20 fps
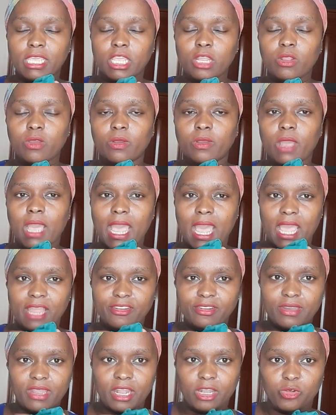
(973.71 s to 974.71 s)
kilo
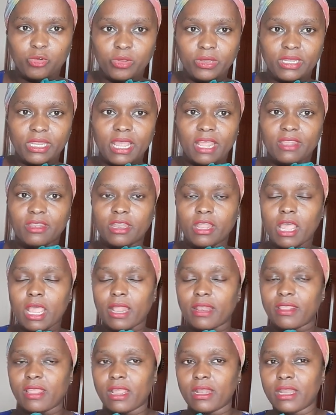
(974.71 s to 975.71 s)
120 and
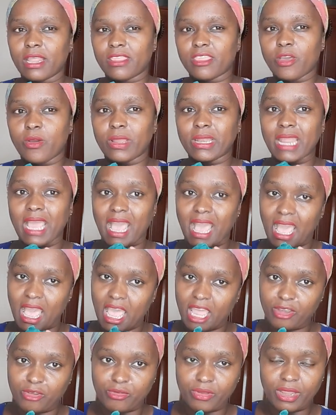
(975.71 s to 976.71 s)
another one
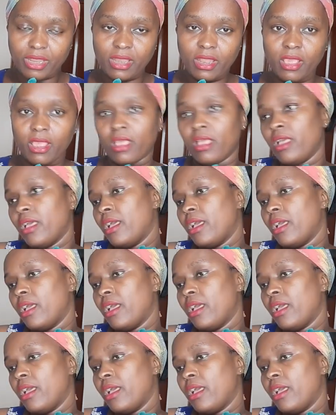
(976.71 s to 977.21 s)
100,